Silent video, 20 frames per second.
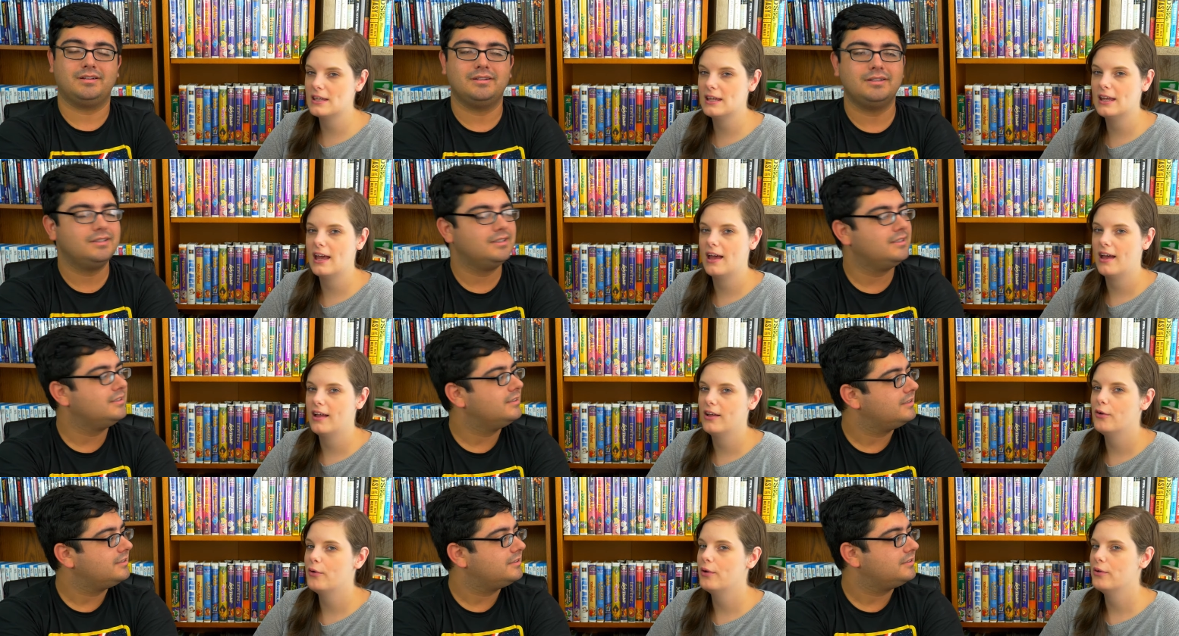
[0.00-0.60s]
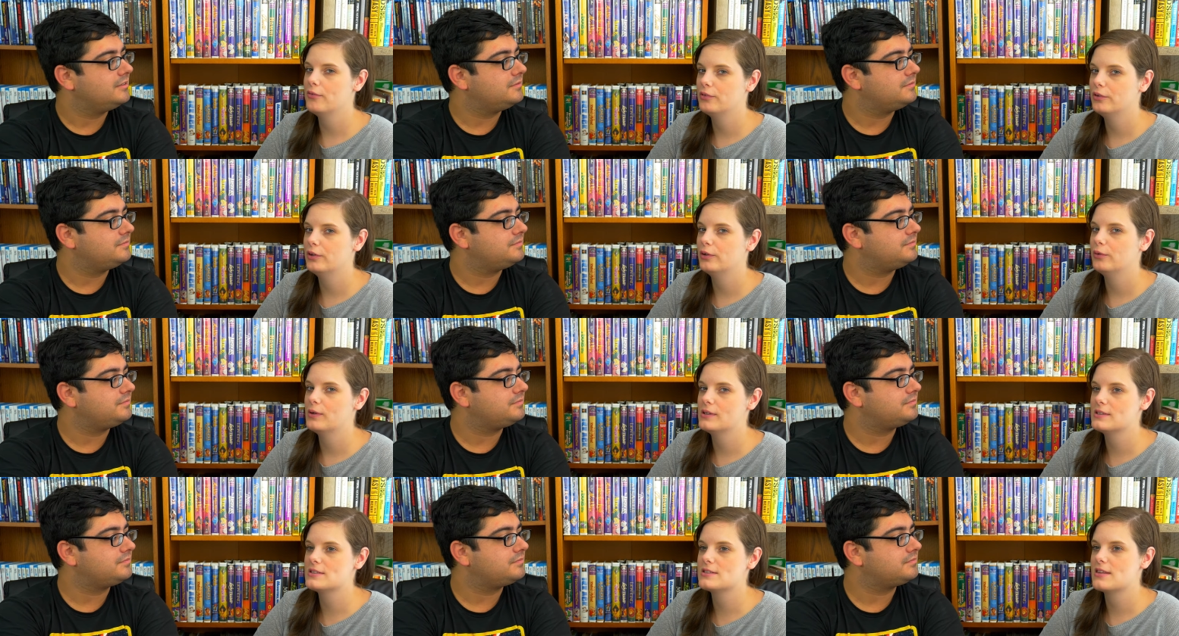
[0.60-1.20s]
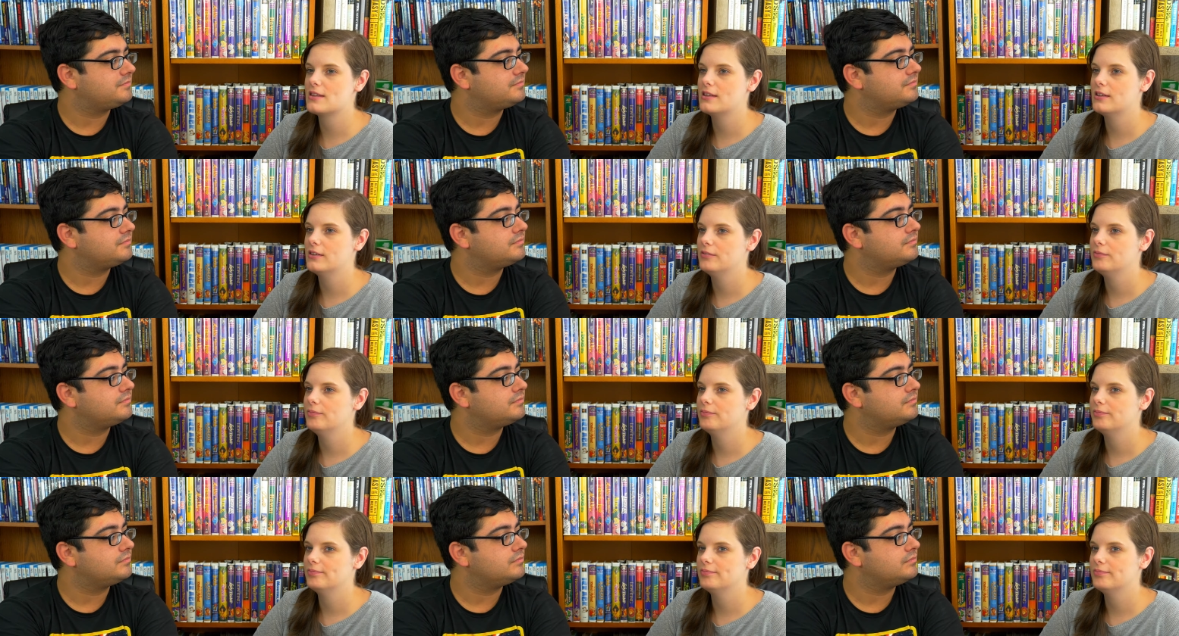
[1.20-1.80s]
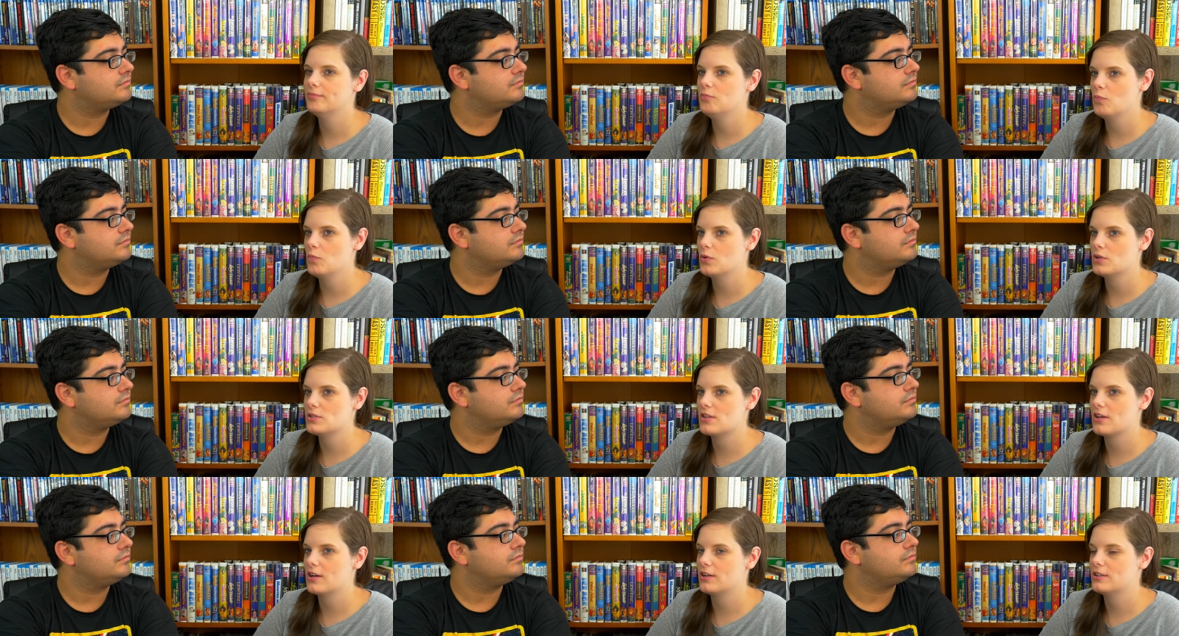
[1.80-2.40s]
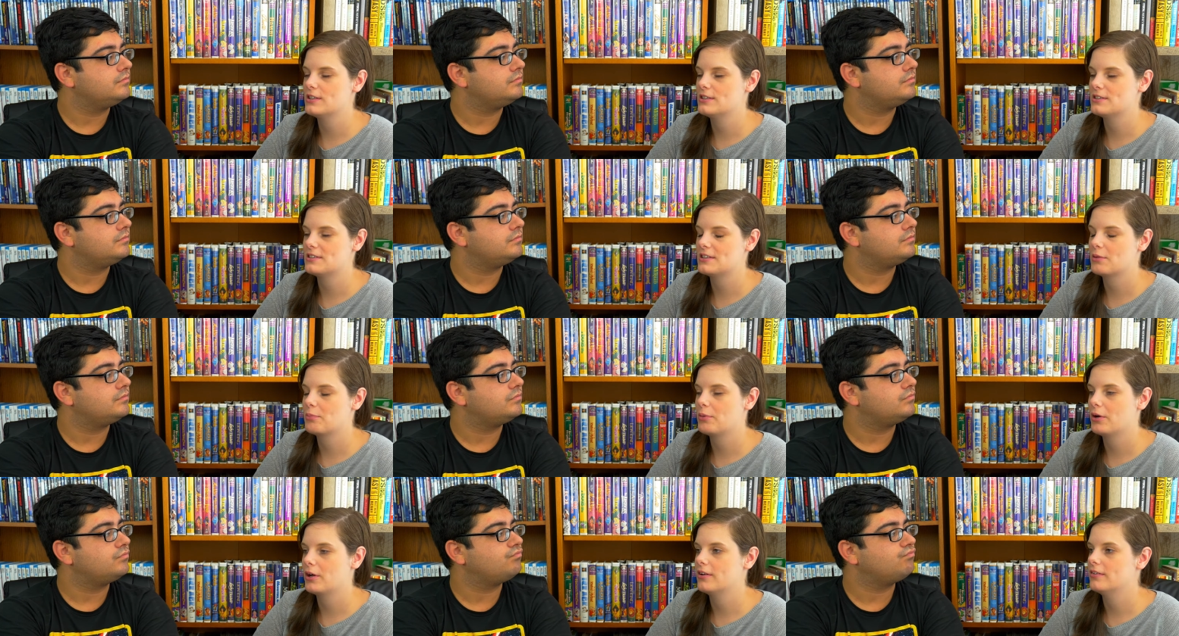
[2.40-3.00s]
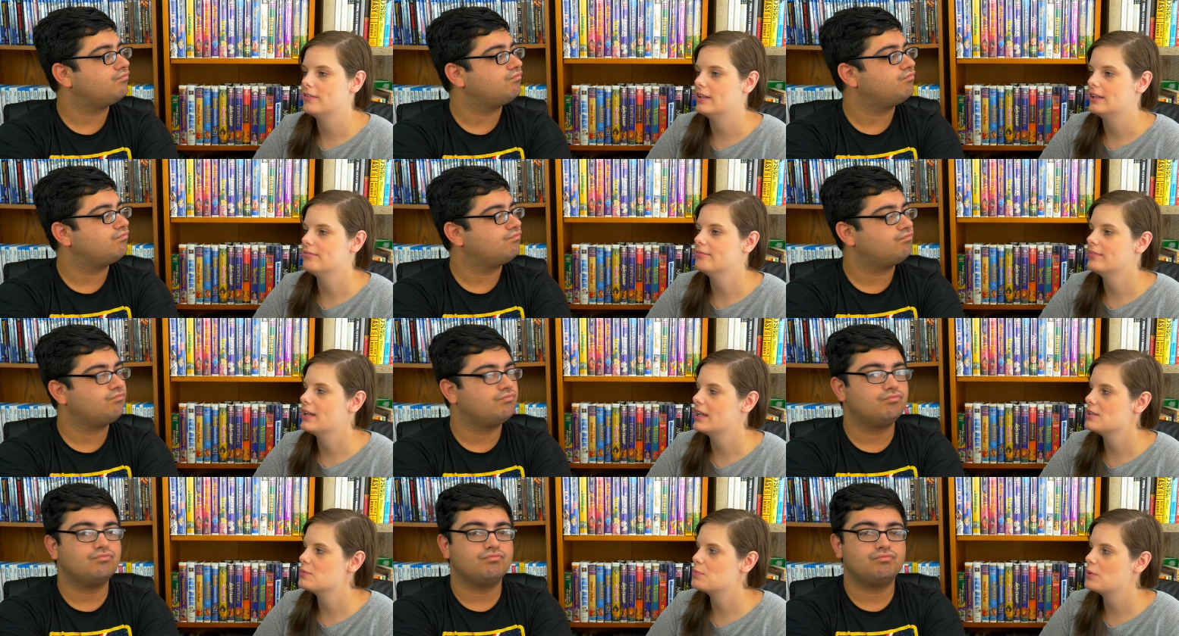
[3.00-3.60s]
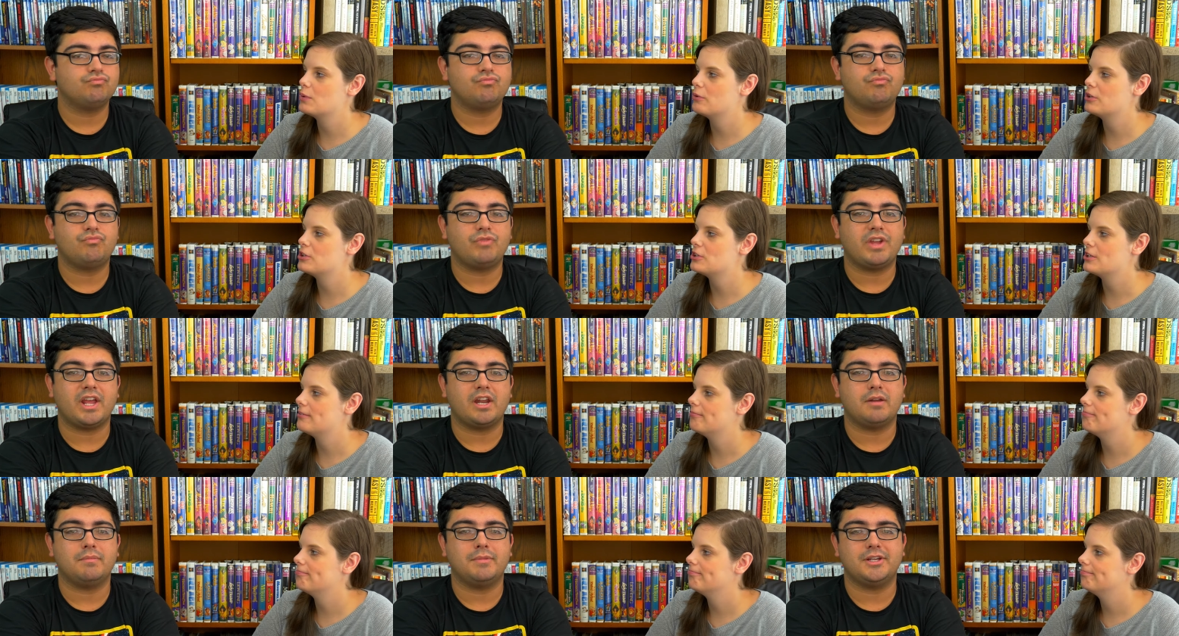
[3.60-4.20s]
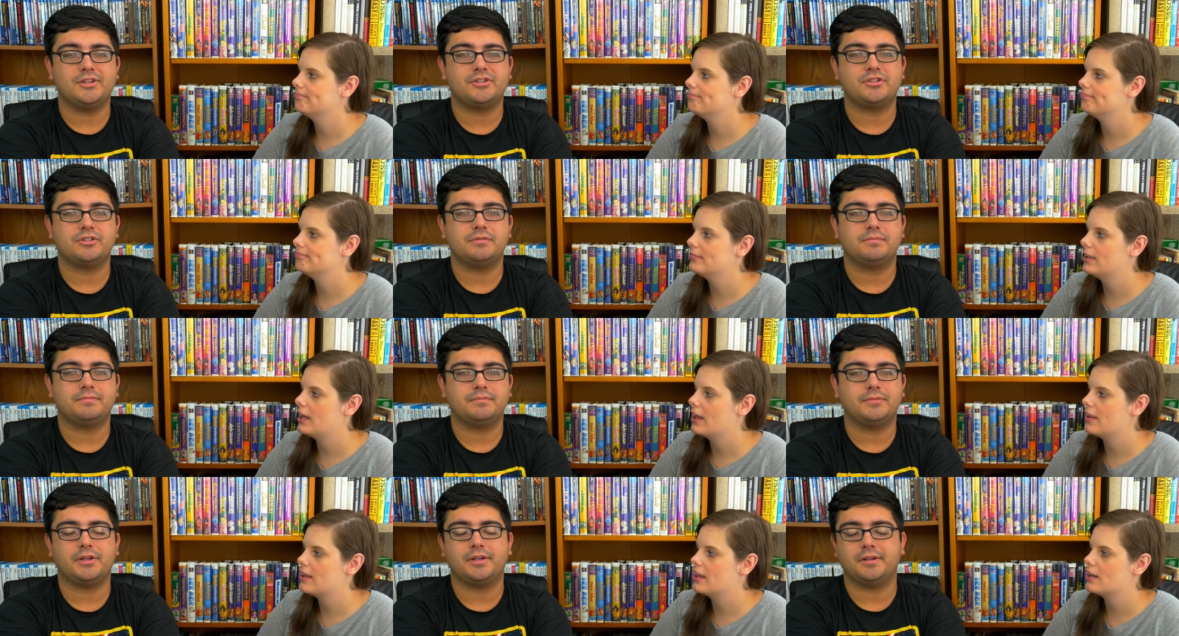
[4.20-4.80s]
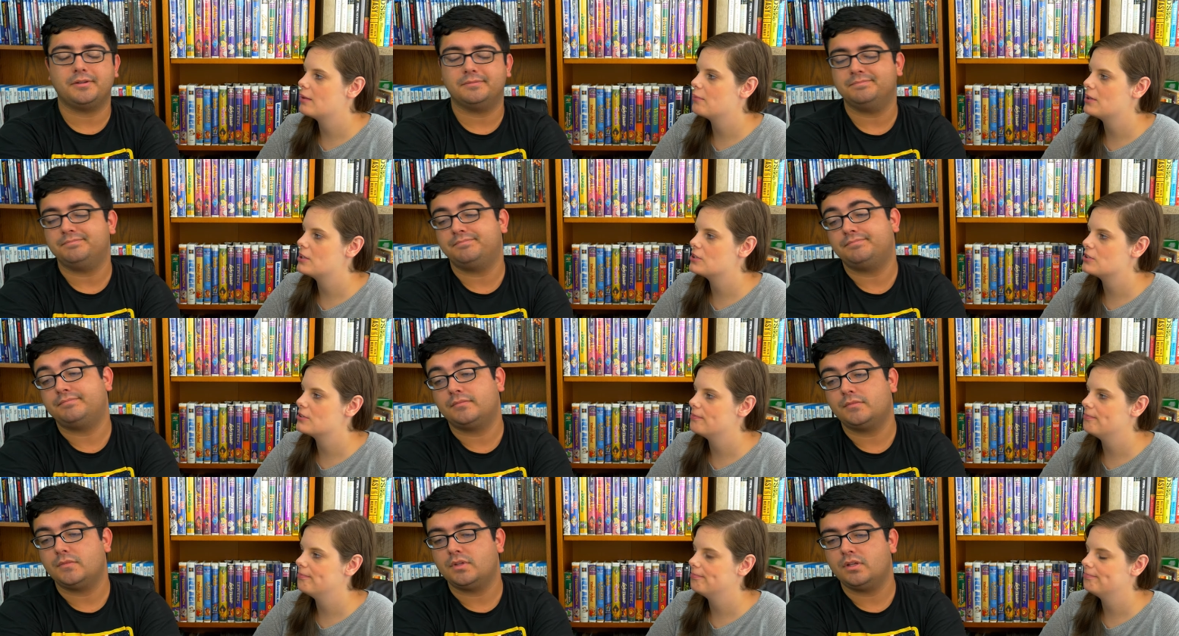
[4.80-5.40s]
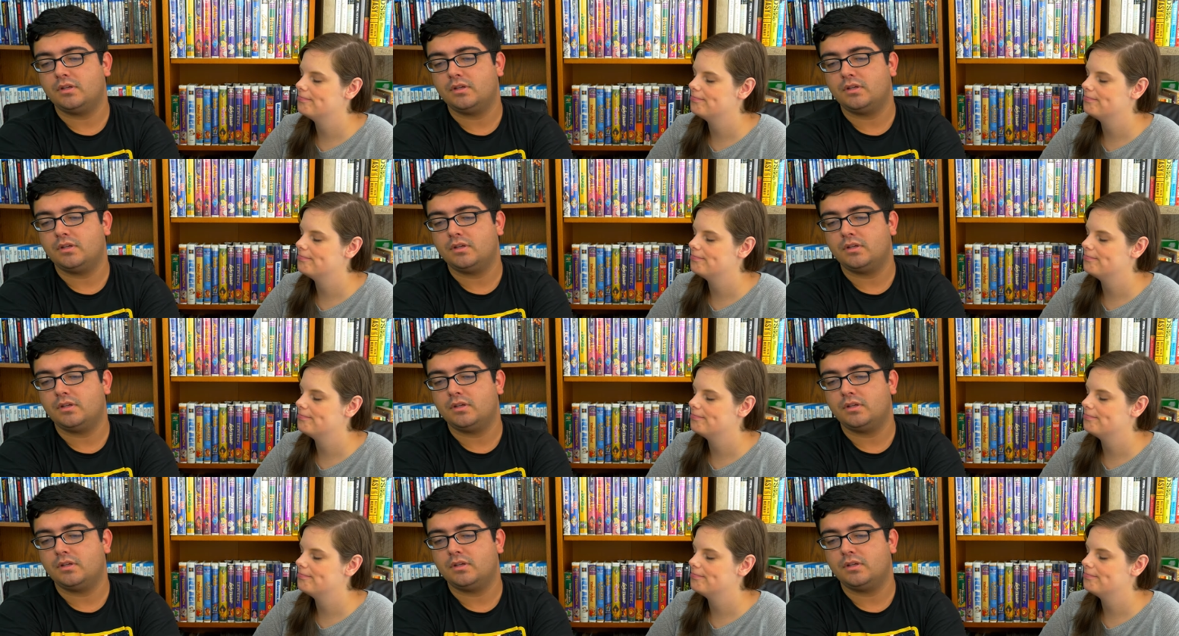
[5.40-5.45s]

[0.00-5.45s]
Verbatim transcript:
Speaker 1: thing it had going for it was the was the artistic part of it. That's pretty much the it. animation. Yeah, the yeah. animation.